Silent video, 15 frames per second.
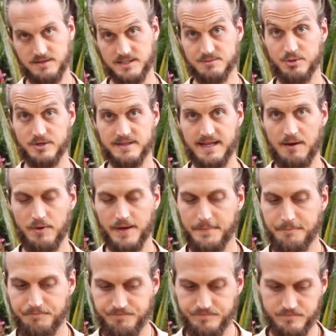Let's put it that way.
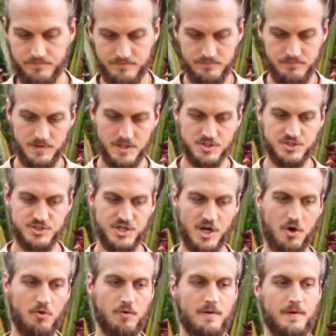
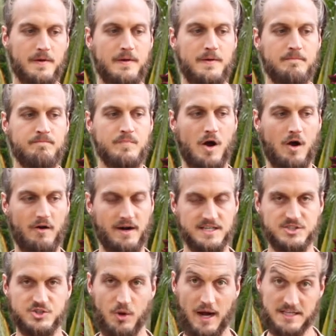So, all
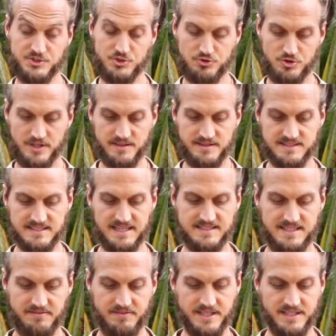right, so as you look at these
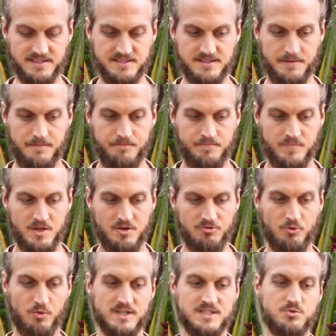activities,
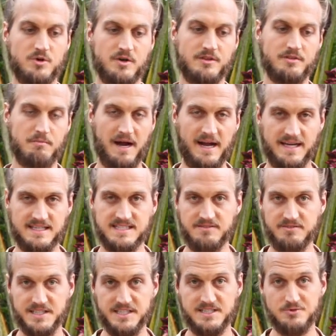for what it's worth, my
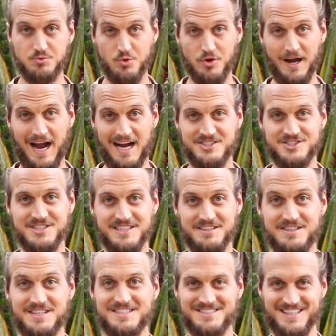activities were actually
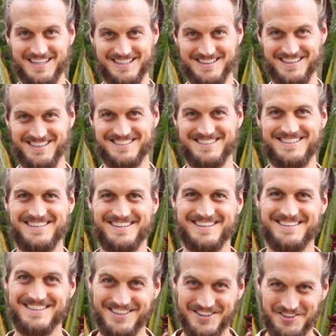things like this,
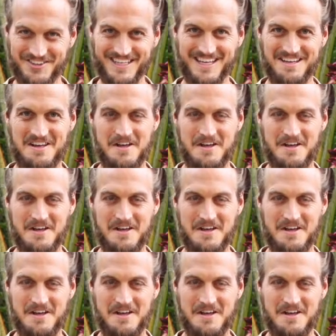literally.